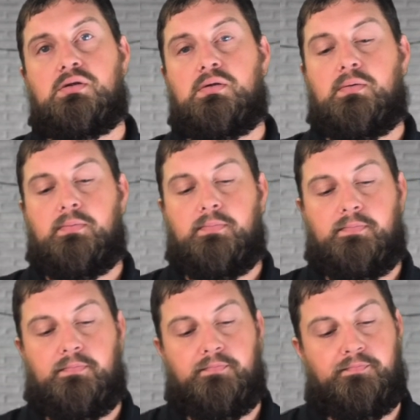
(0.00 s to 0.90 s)

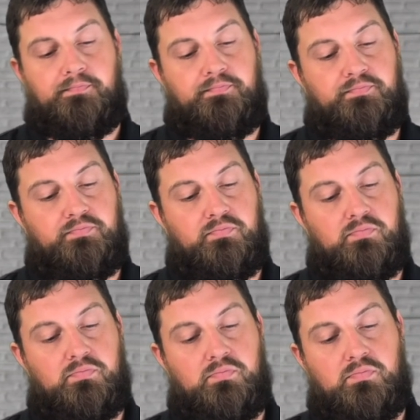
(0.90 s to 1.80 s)

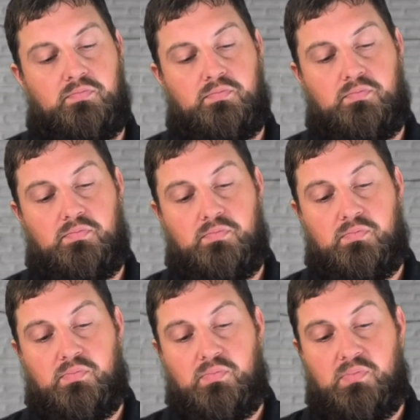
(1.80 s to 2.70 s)

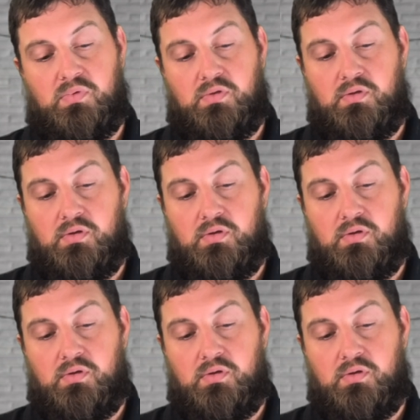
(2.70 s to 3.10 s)
(silence)